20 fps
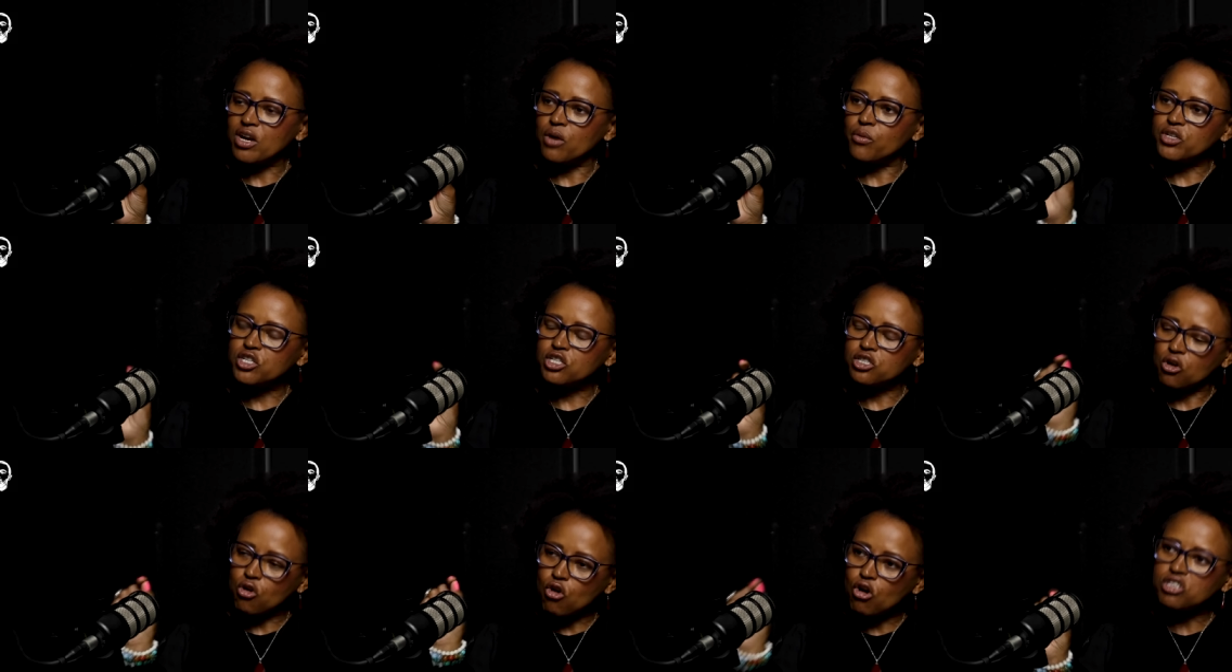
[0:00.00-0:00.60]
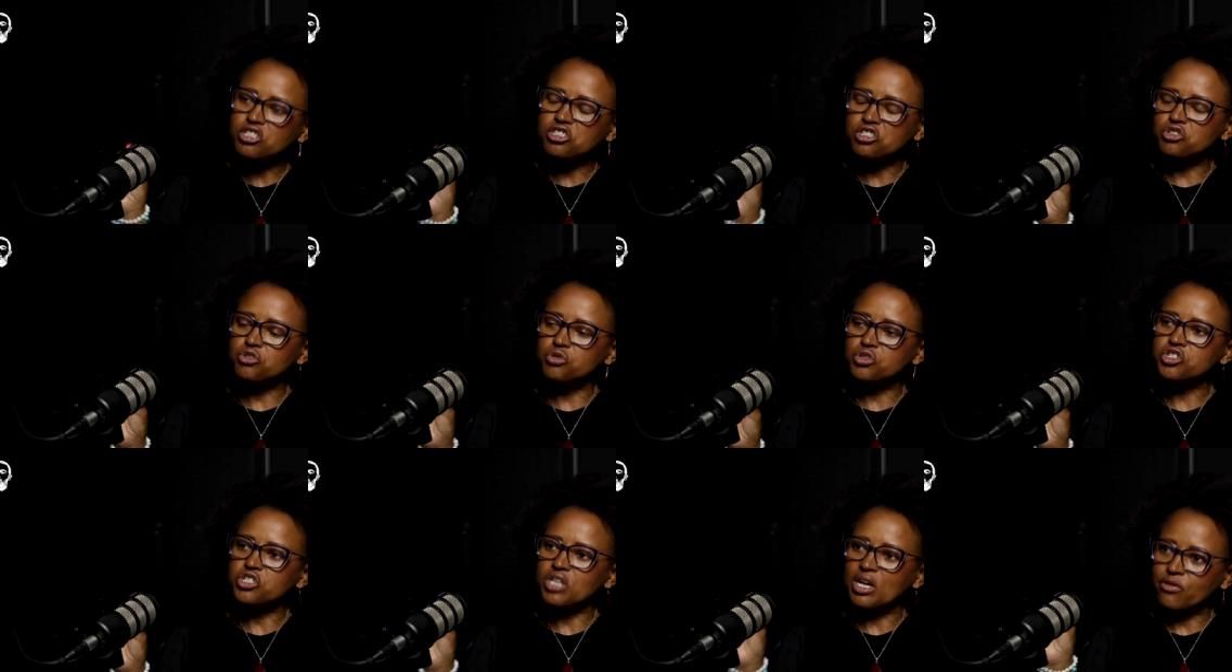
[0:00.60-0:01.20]
which is a
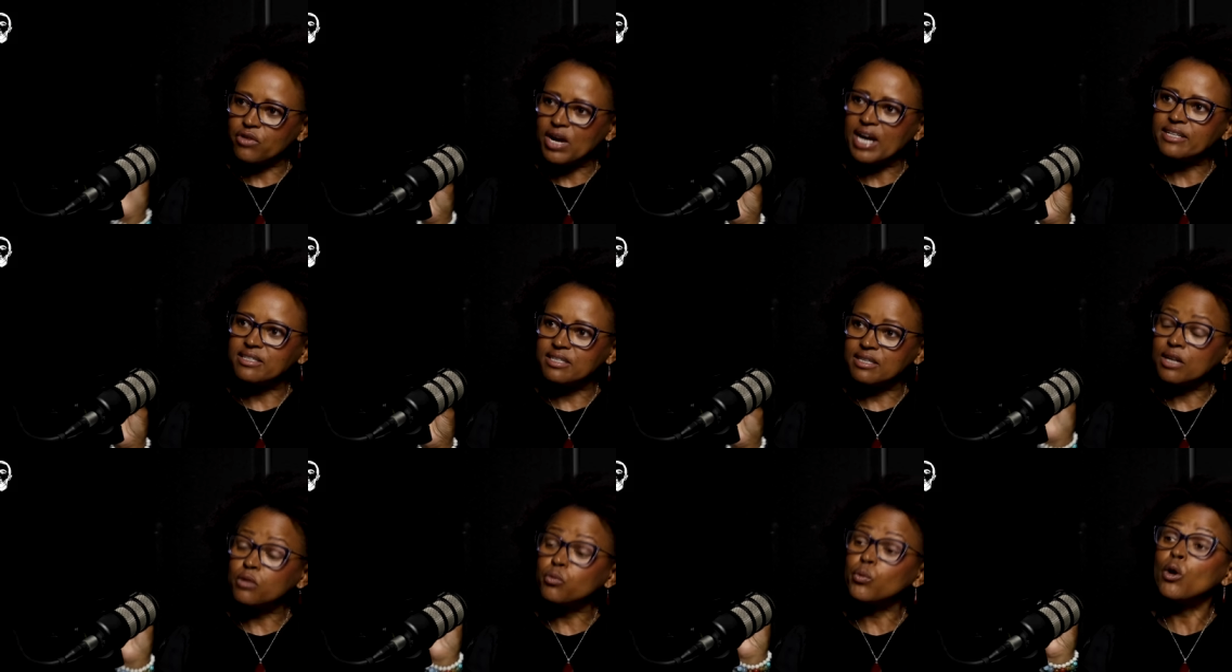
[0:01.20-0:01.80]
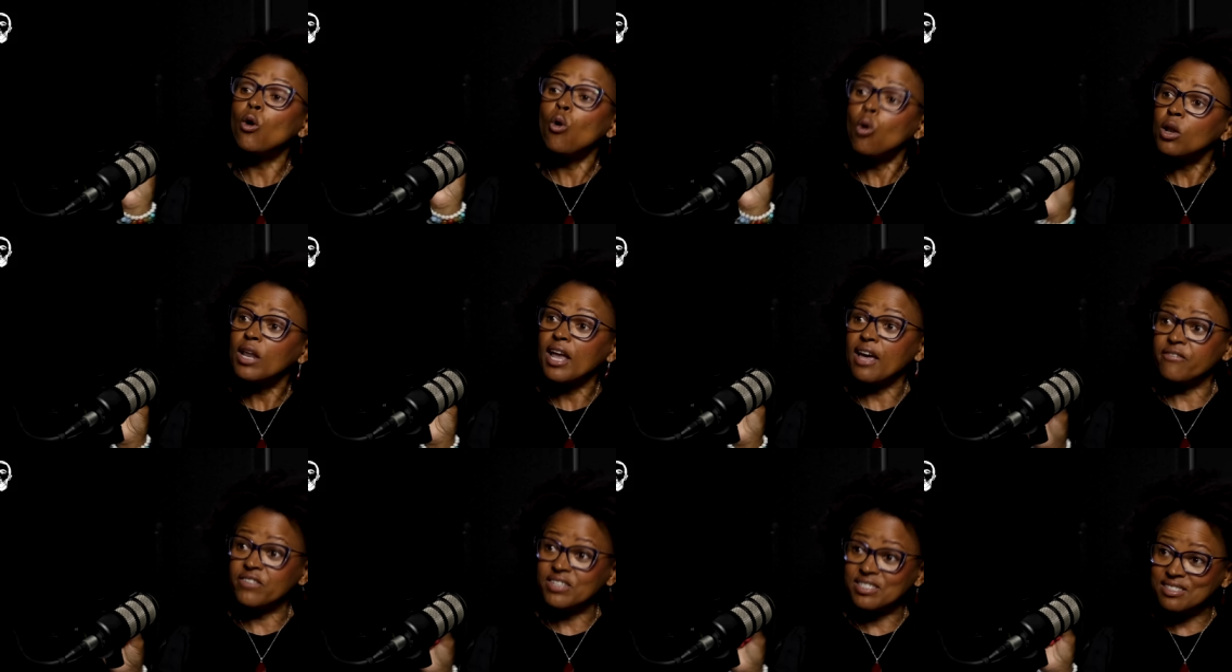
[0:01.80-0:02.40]
constitutional right that we all
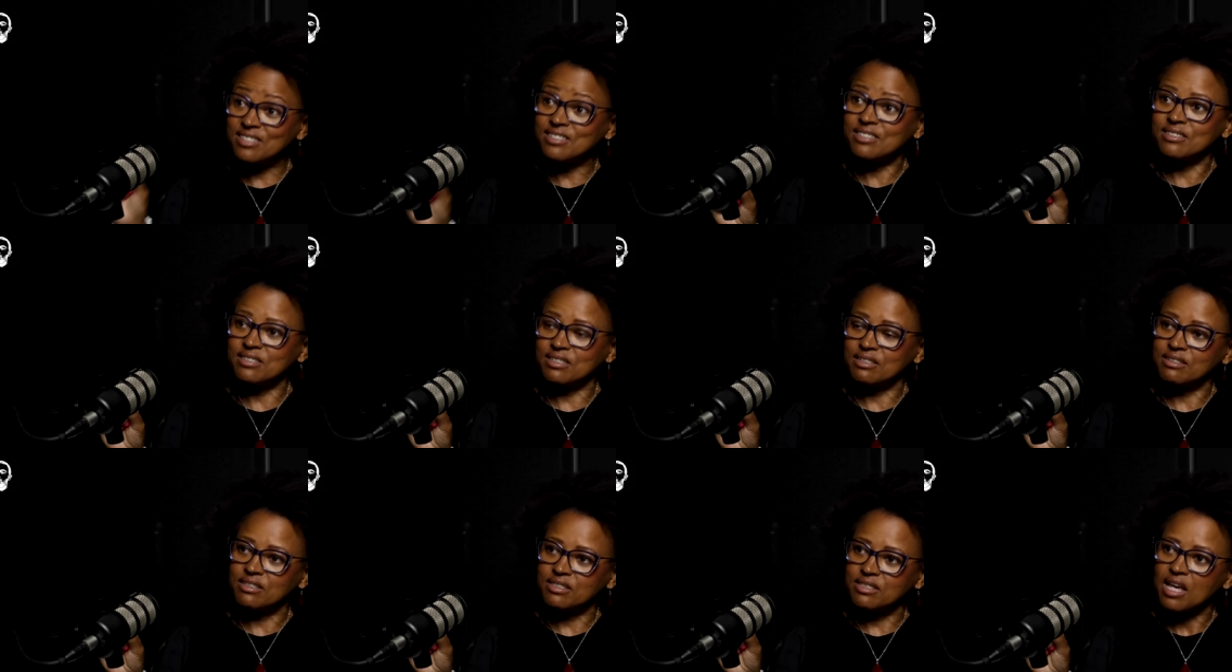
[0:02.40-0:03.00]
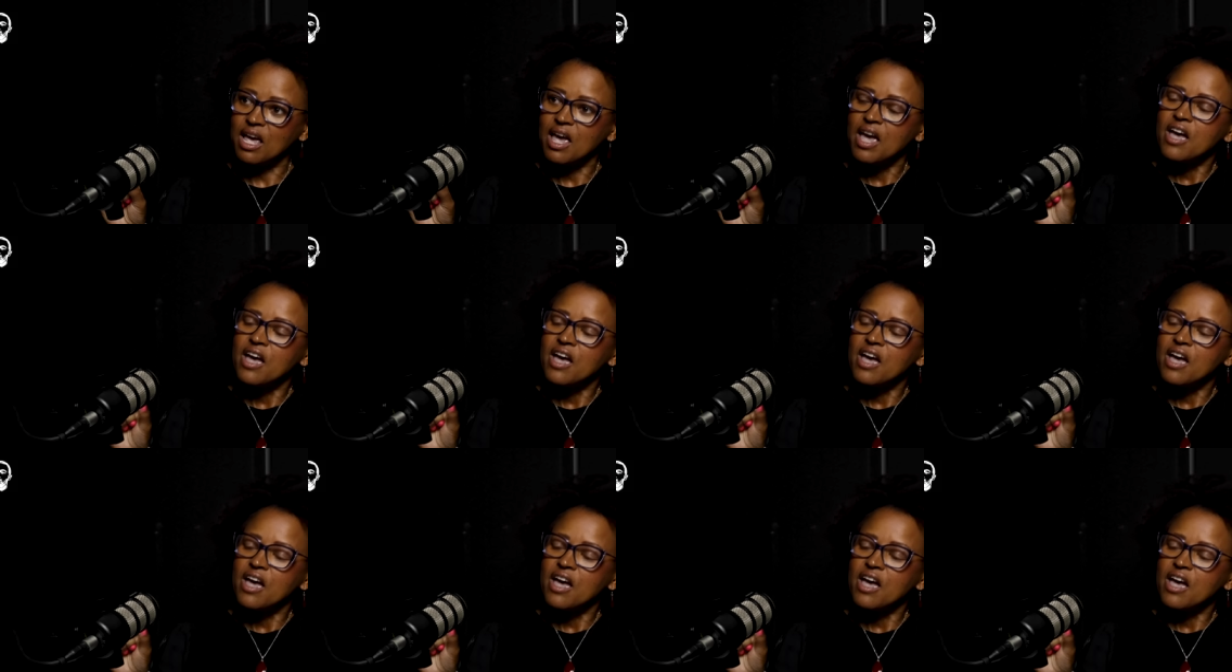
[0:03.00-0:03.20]
have as citizens,